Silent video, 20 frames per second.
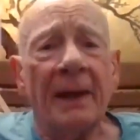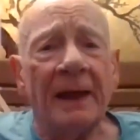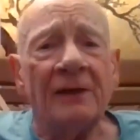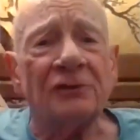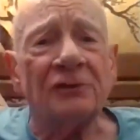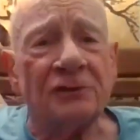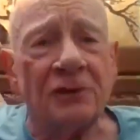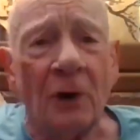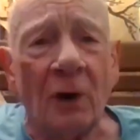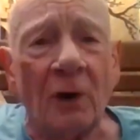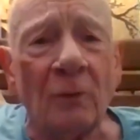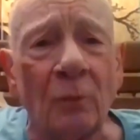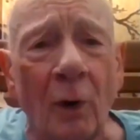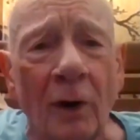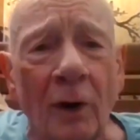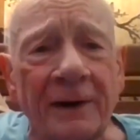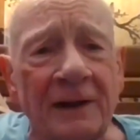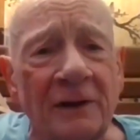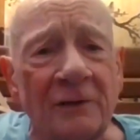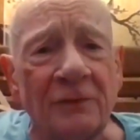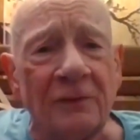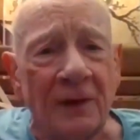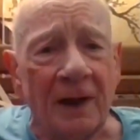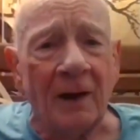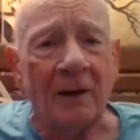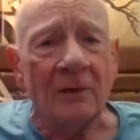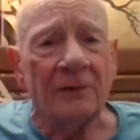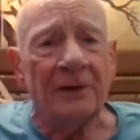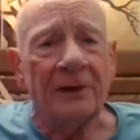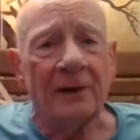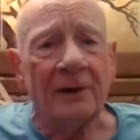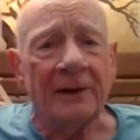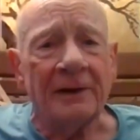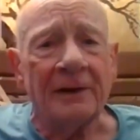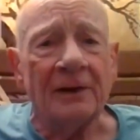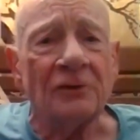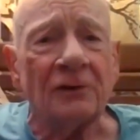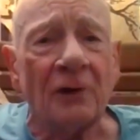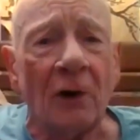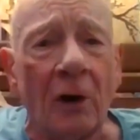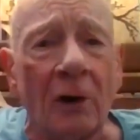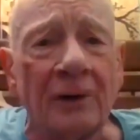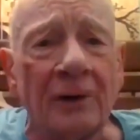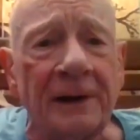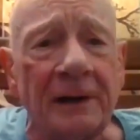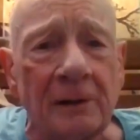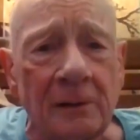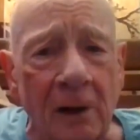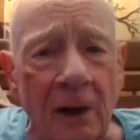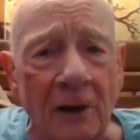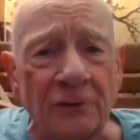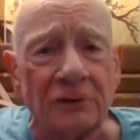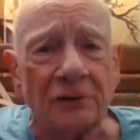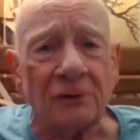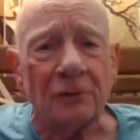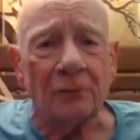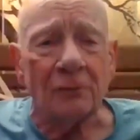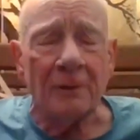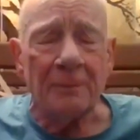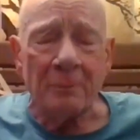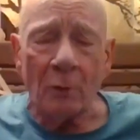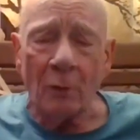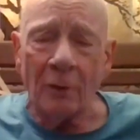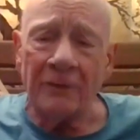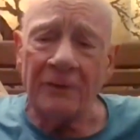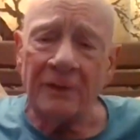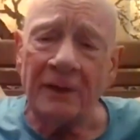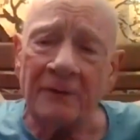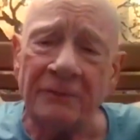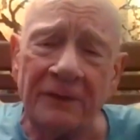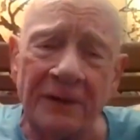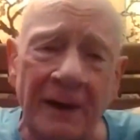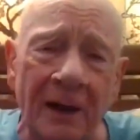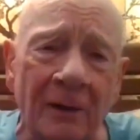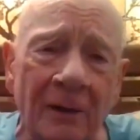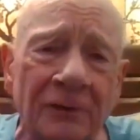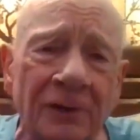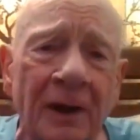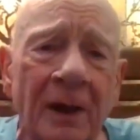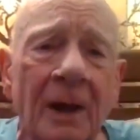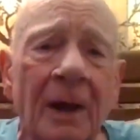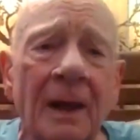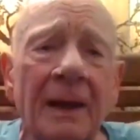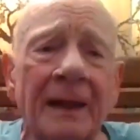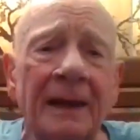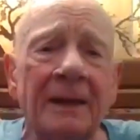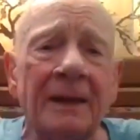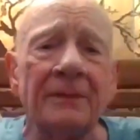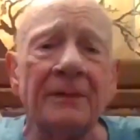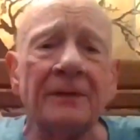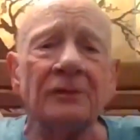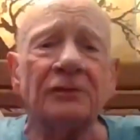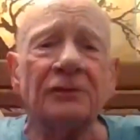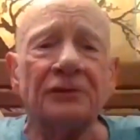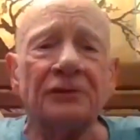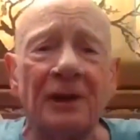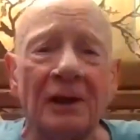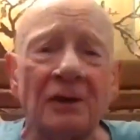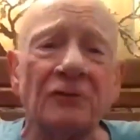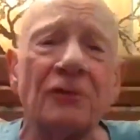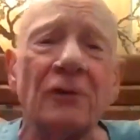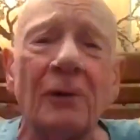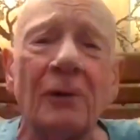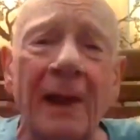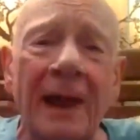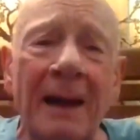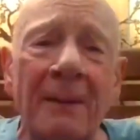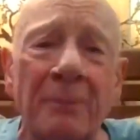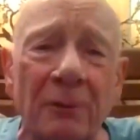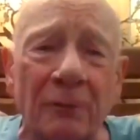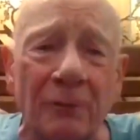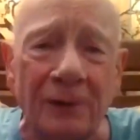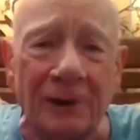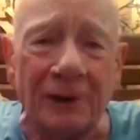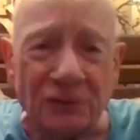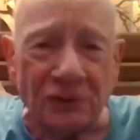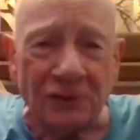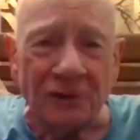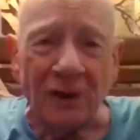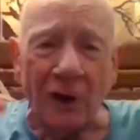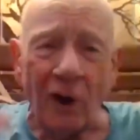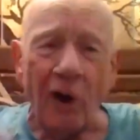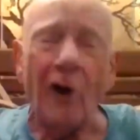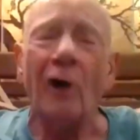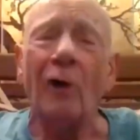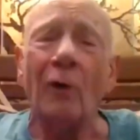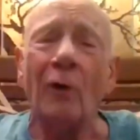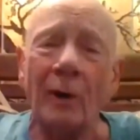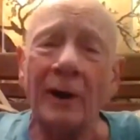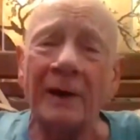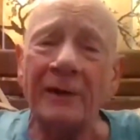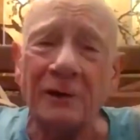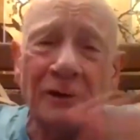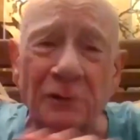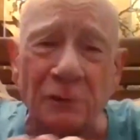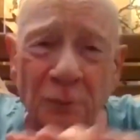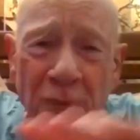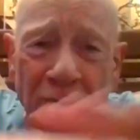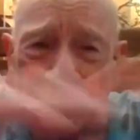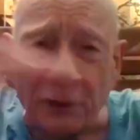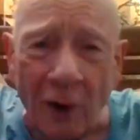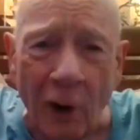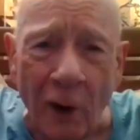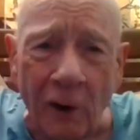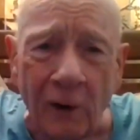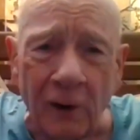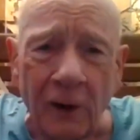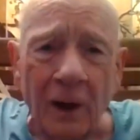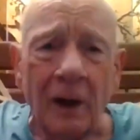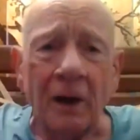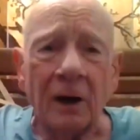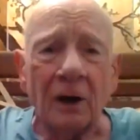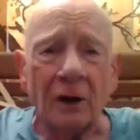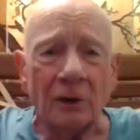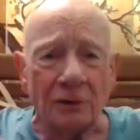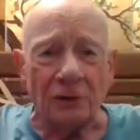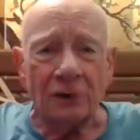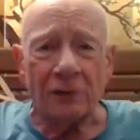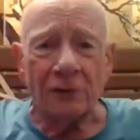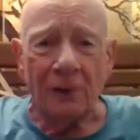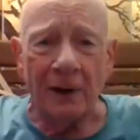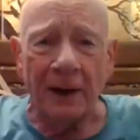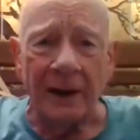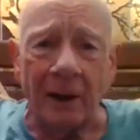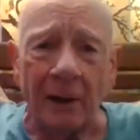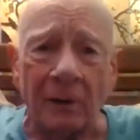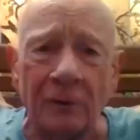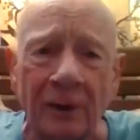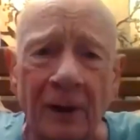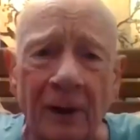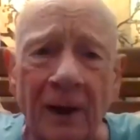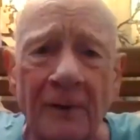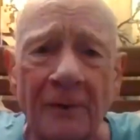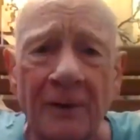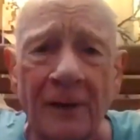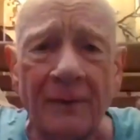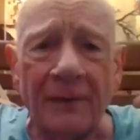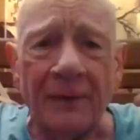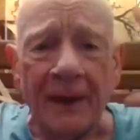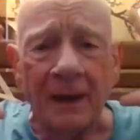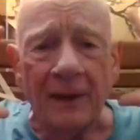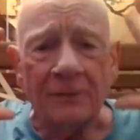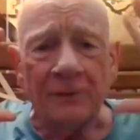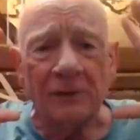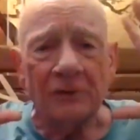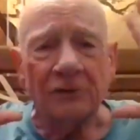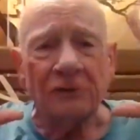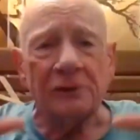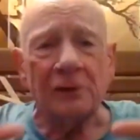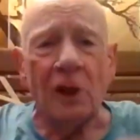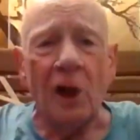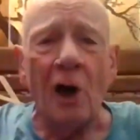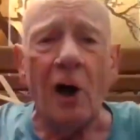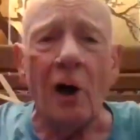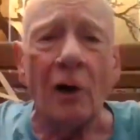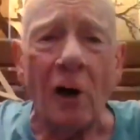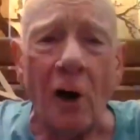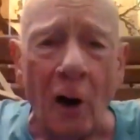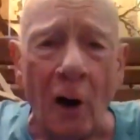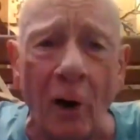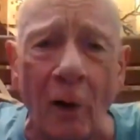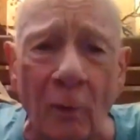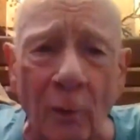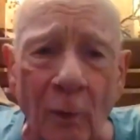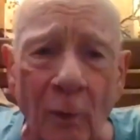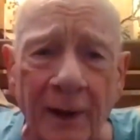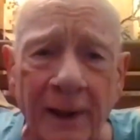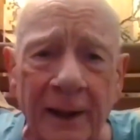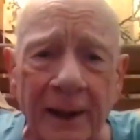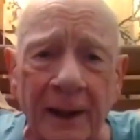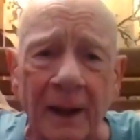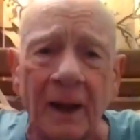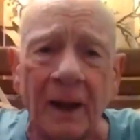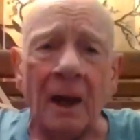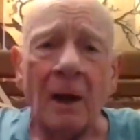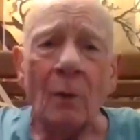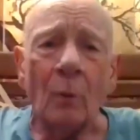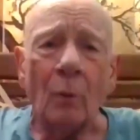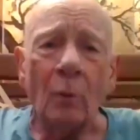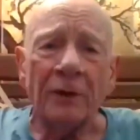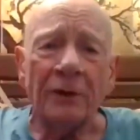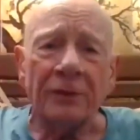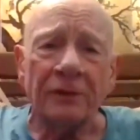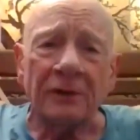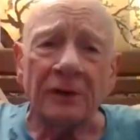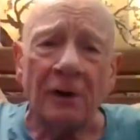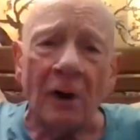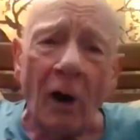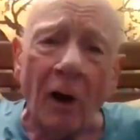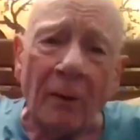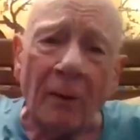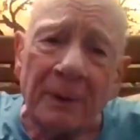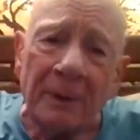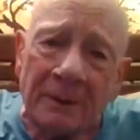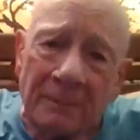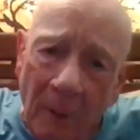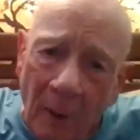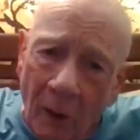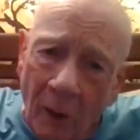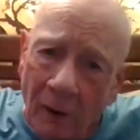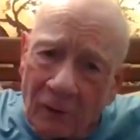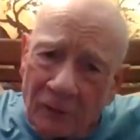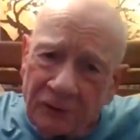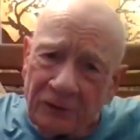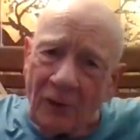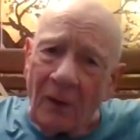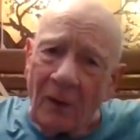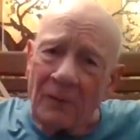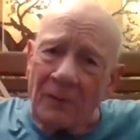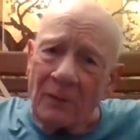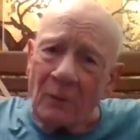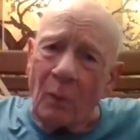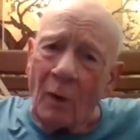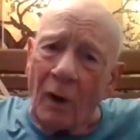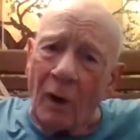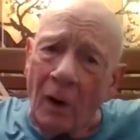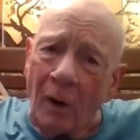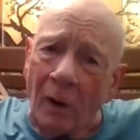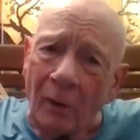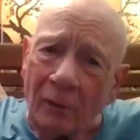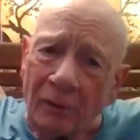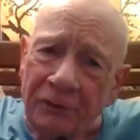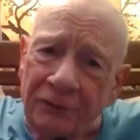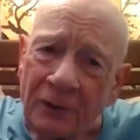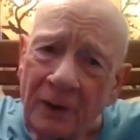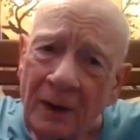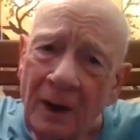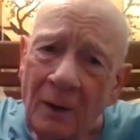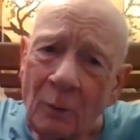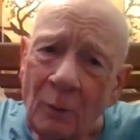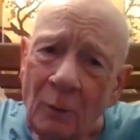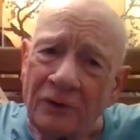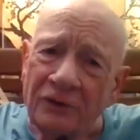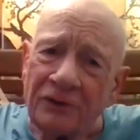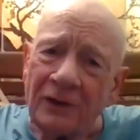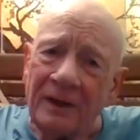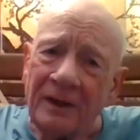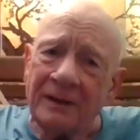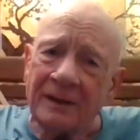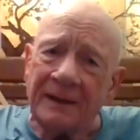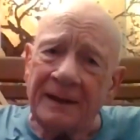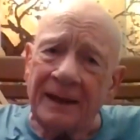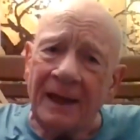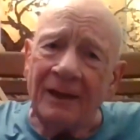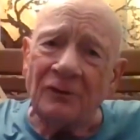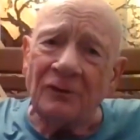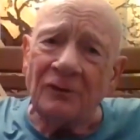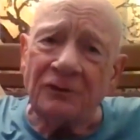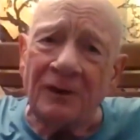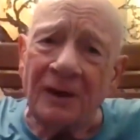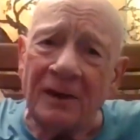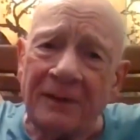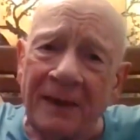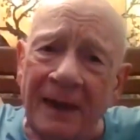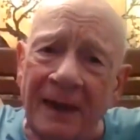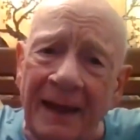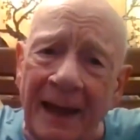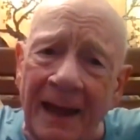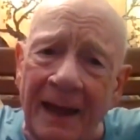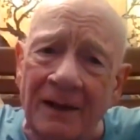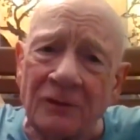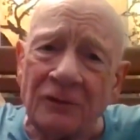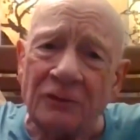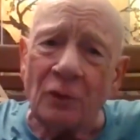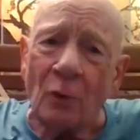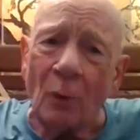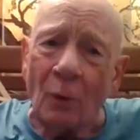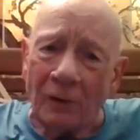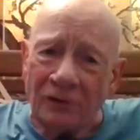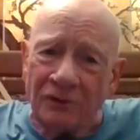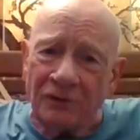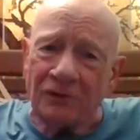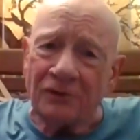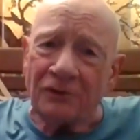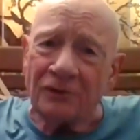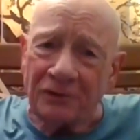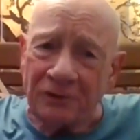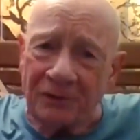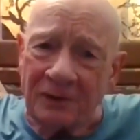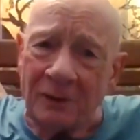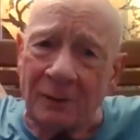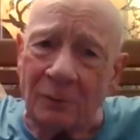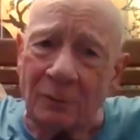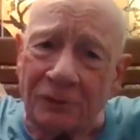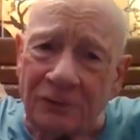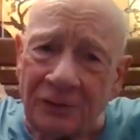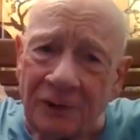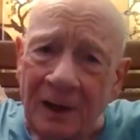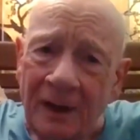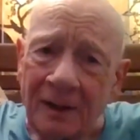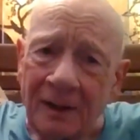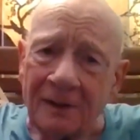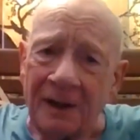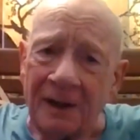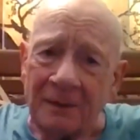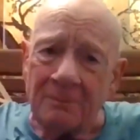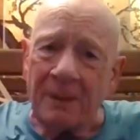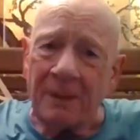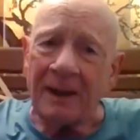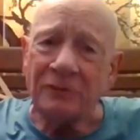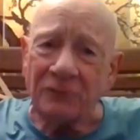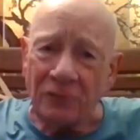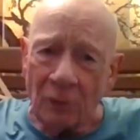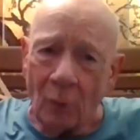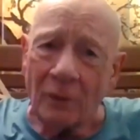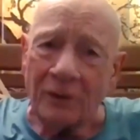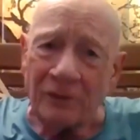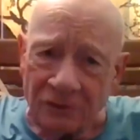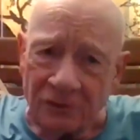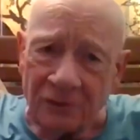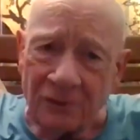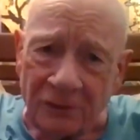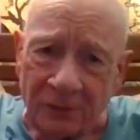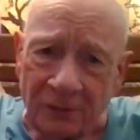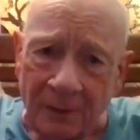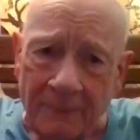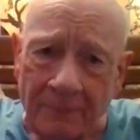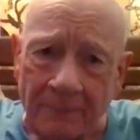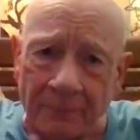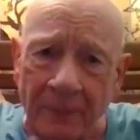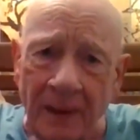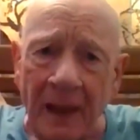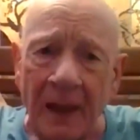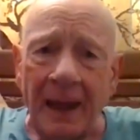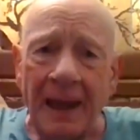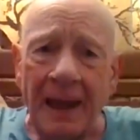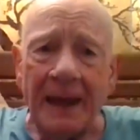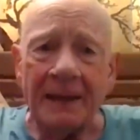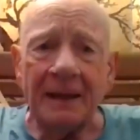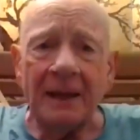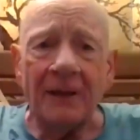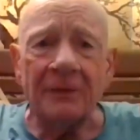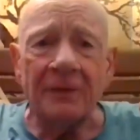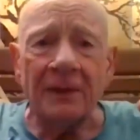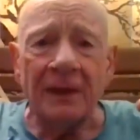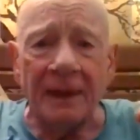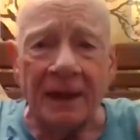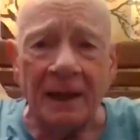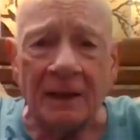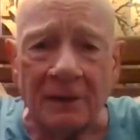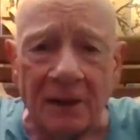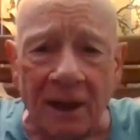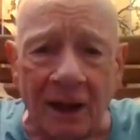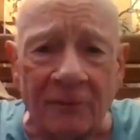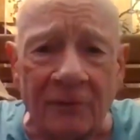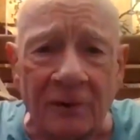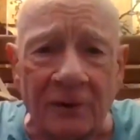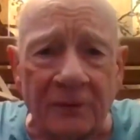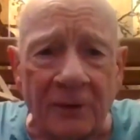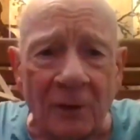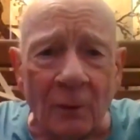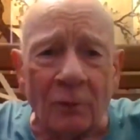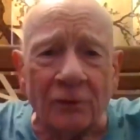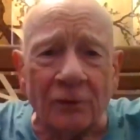based on what he found there in his archaeological report, they found in the central apparition hallway, this was all underground, then they had this long hallway with carbon marks on the walls, which indicates that they had torches. It was lit by torches. And at the end of it,